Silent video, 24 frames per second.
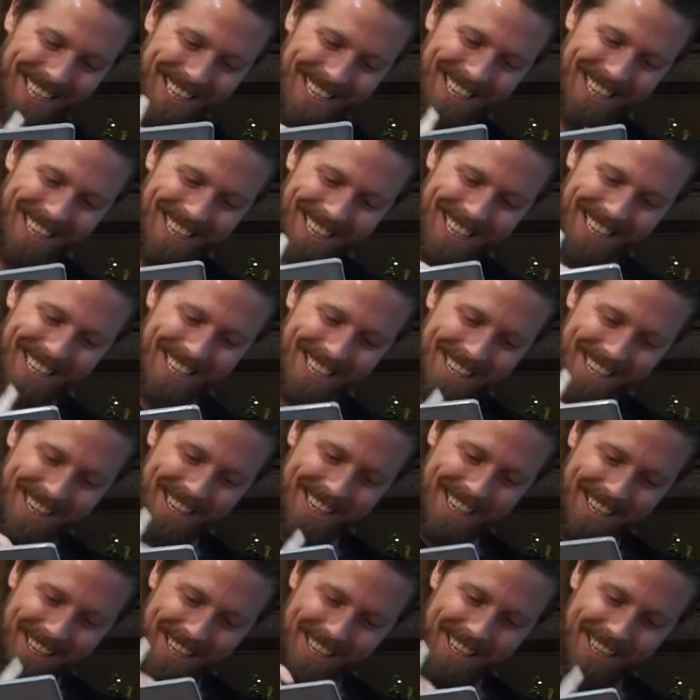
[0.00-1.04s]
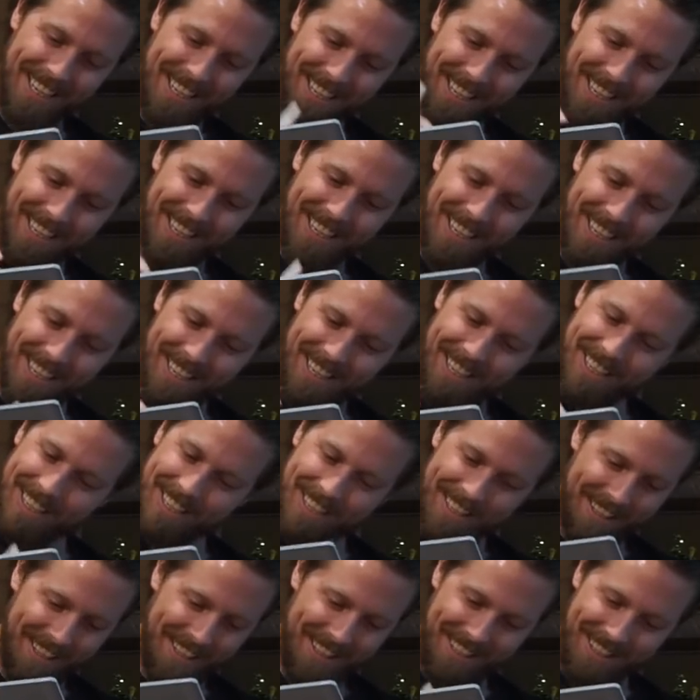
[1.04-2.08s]

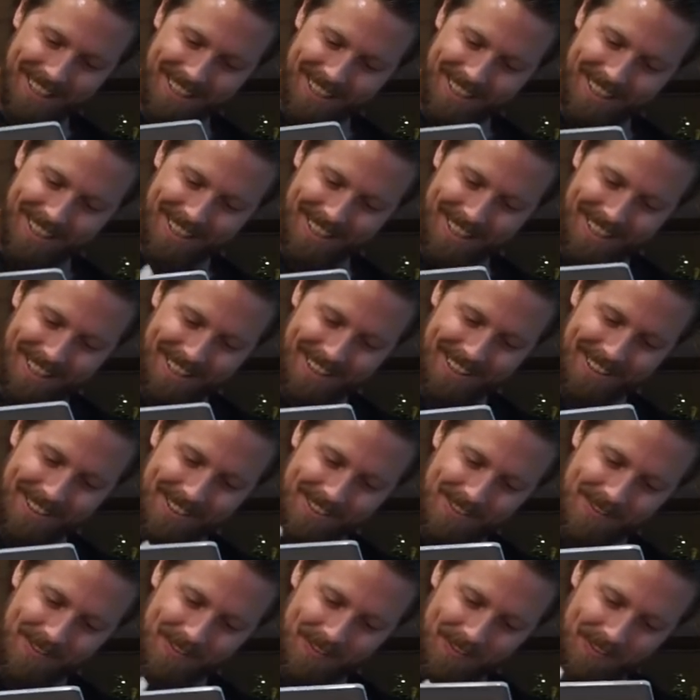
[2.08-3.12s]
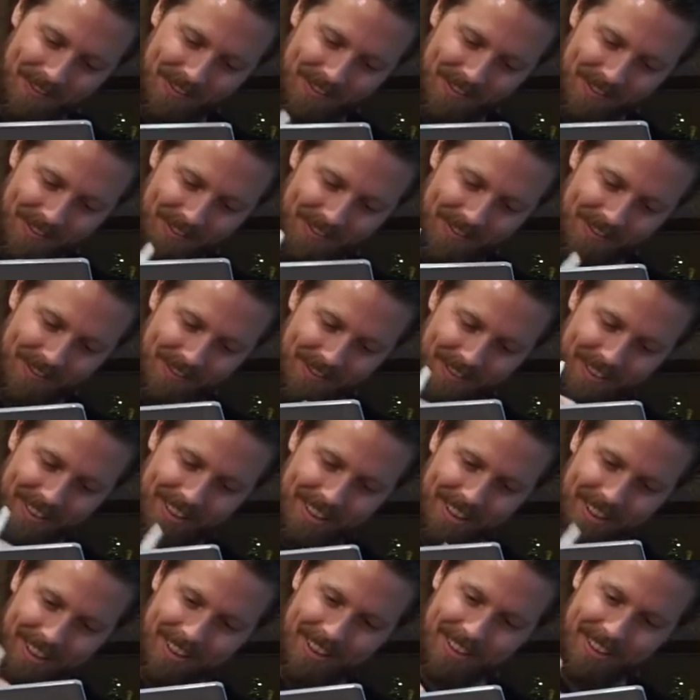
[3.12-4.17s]

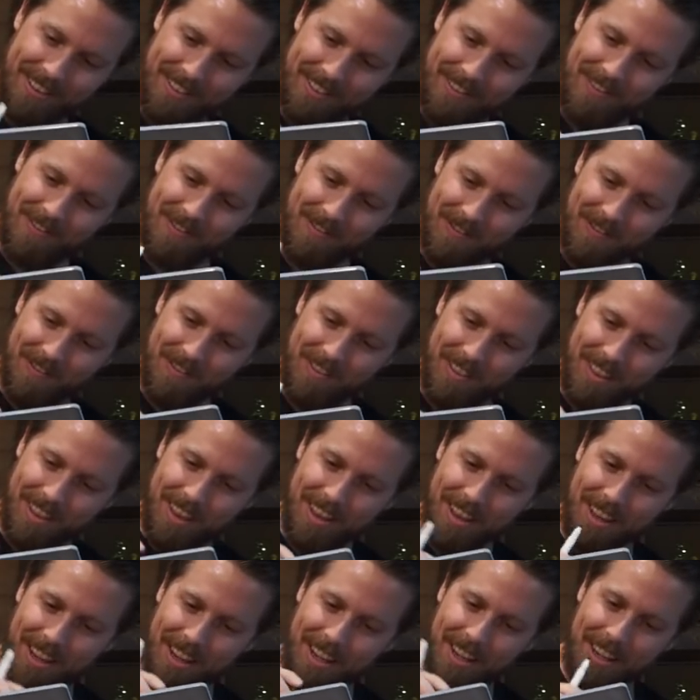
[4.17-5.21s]
This person isn't speaking.